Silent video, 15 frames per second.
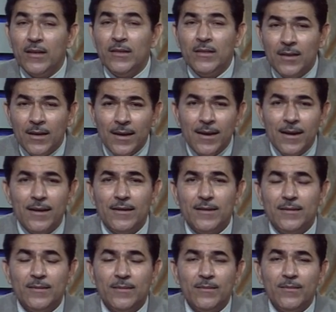
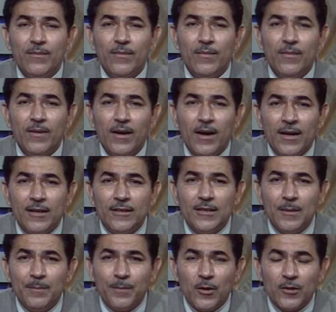Third, another
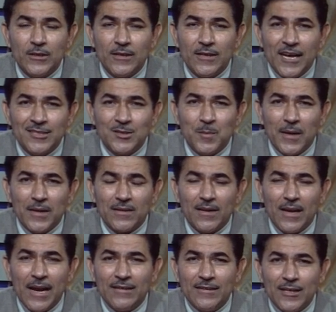important aspect,
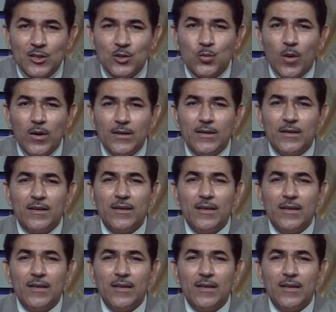and that is what?